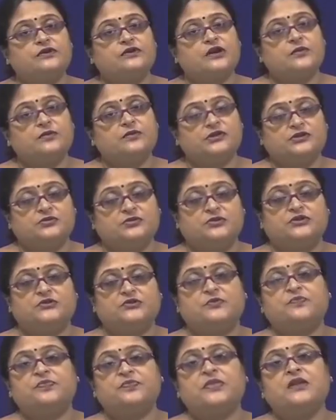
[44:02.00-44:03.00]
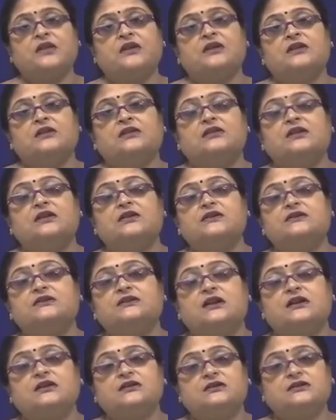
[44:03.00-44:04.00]
commitment. There is
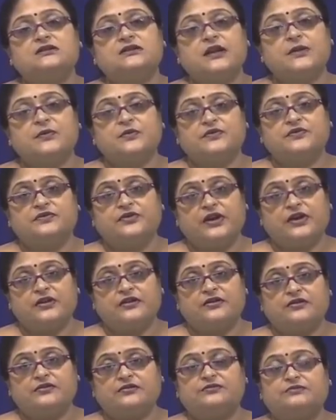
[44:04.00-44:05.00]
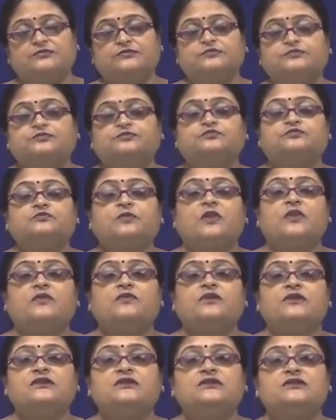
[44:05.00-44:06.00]
another type of error
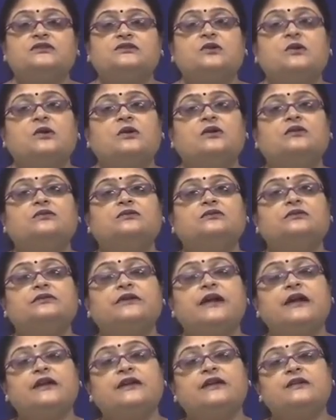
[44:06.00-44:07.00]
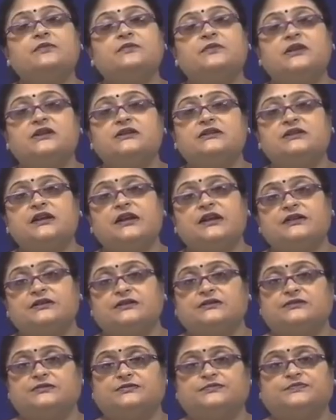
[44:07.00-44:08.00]
which is called randomness
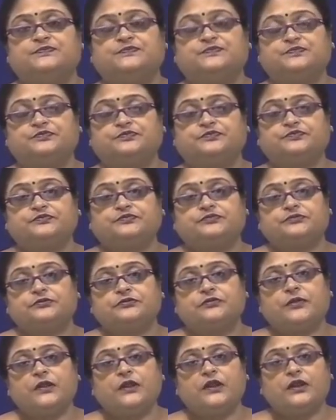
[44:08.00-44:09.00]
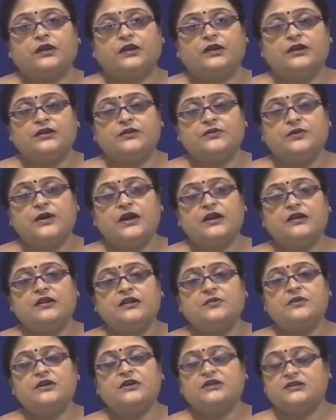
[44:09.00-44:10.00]
error. In
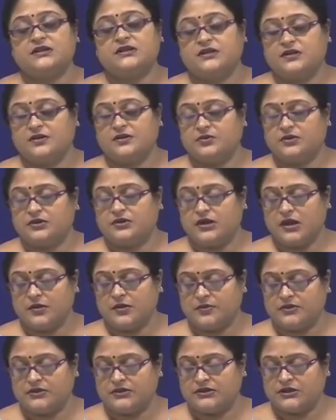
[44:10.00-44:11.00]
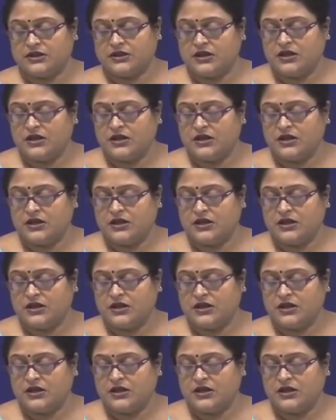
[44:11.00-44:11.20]
randomness error, what happens?